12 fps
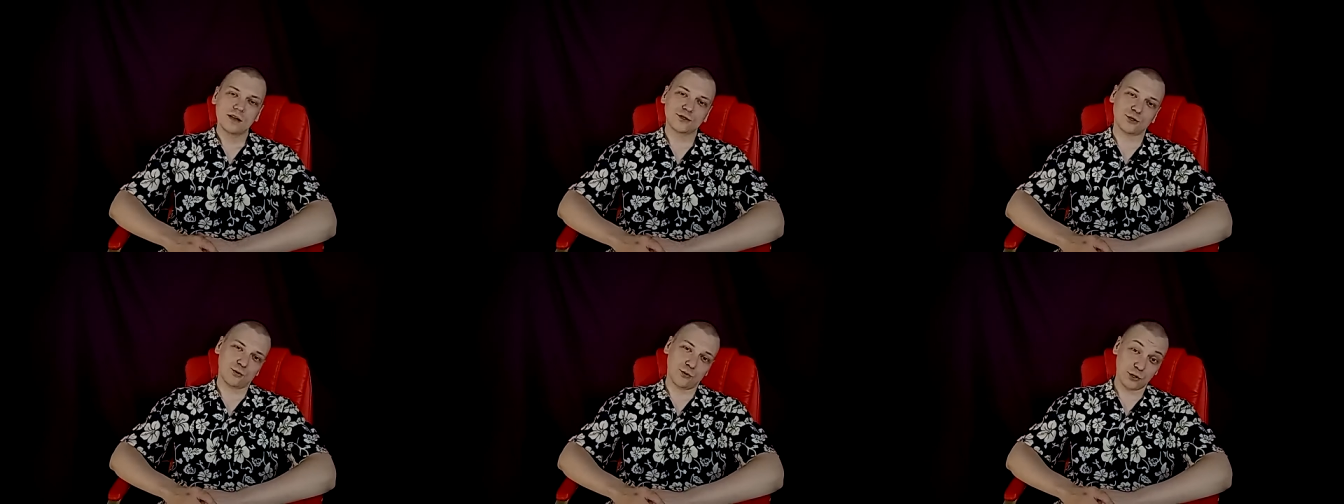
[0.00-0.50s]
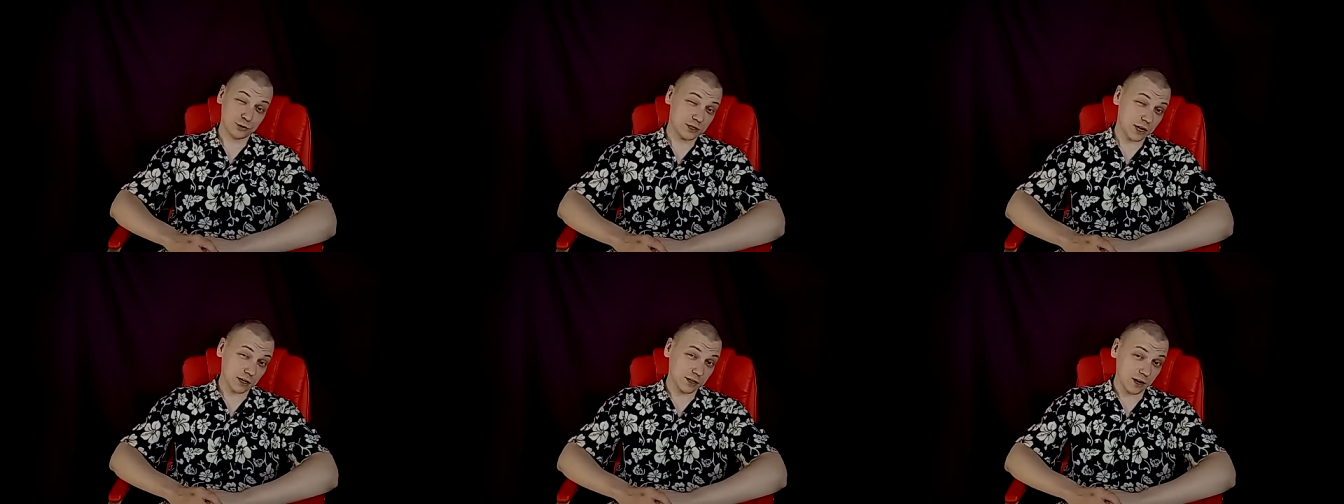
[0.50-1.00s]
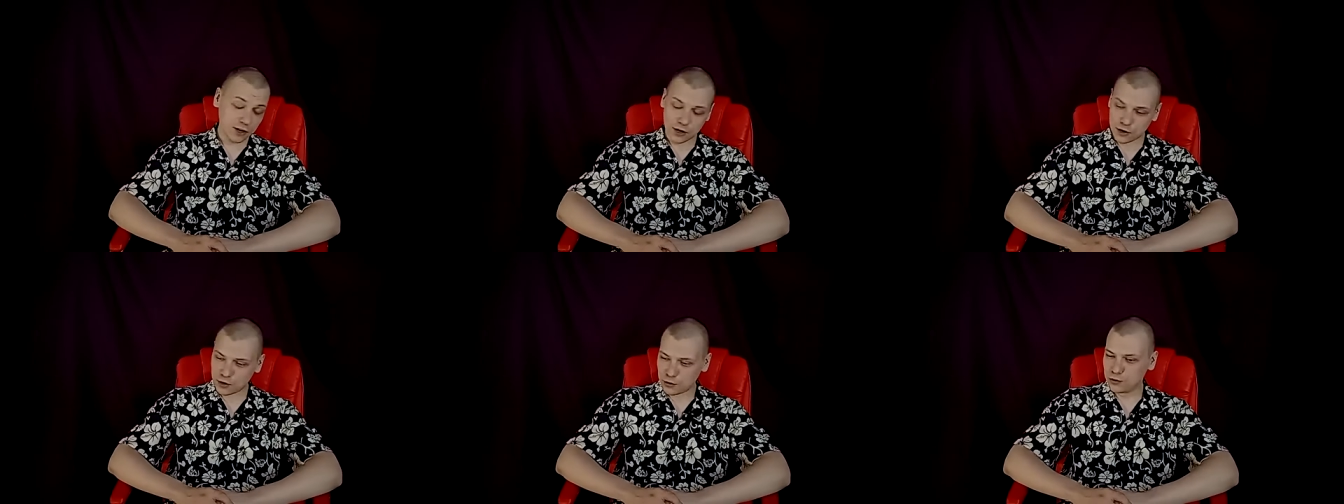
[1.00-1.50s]
So we use
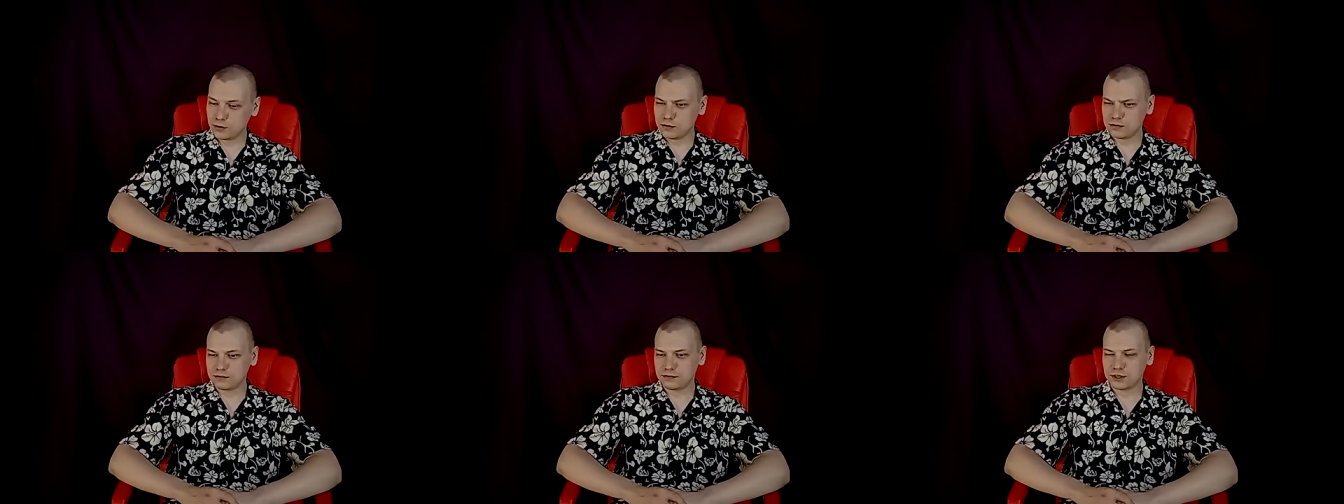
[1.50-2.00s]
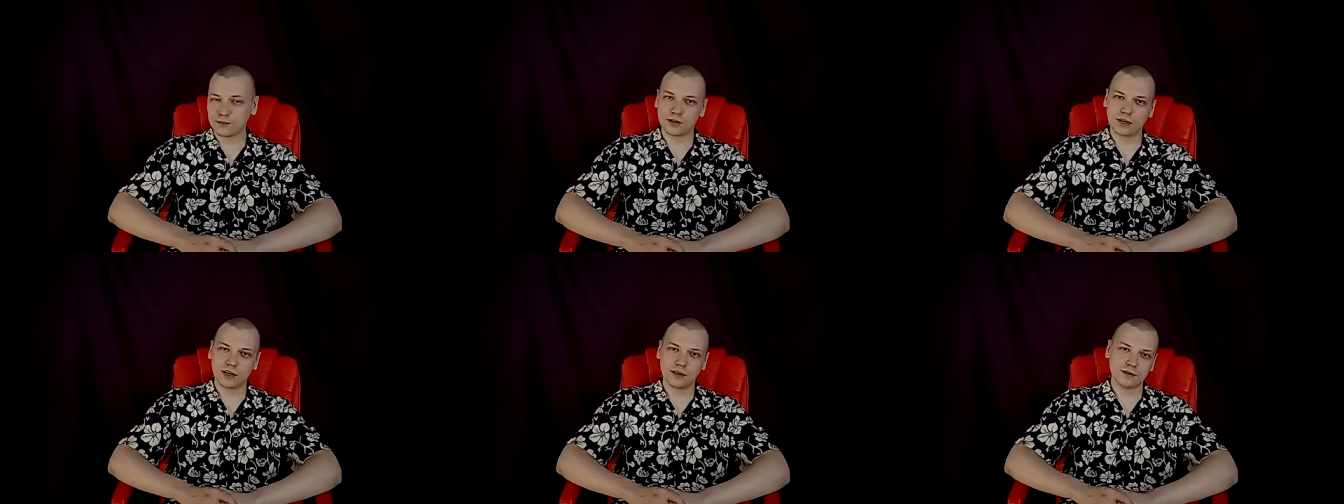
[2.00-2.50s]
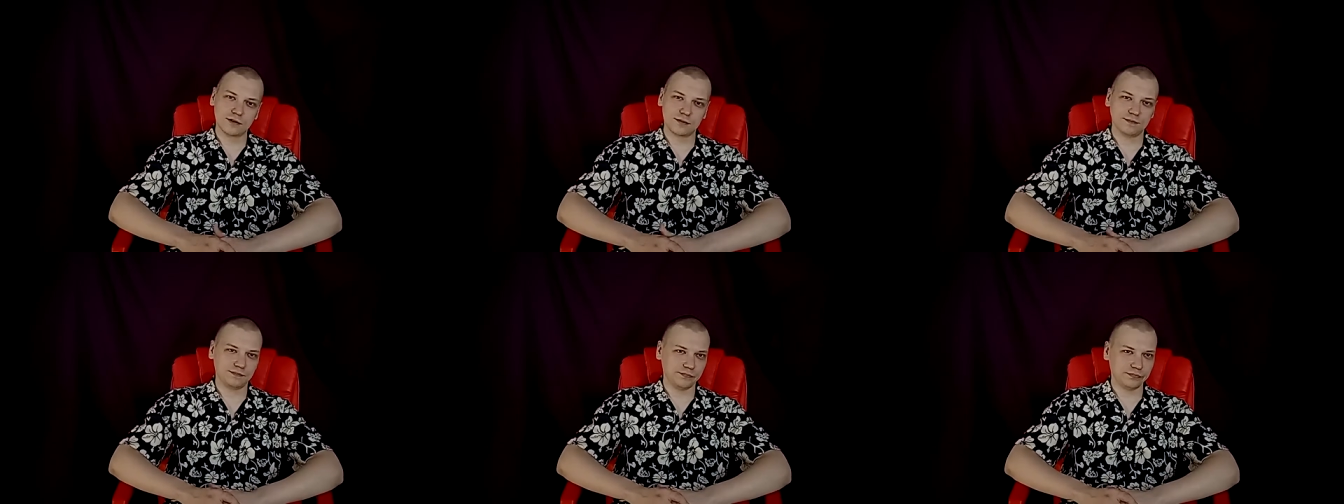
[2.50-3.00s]
DuckDuckGo or something else.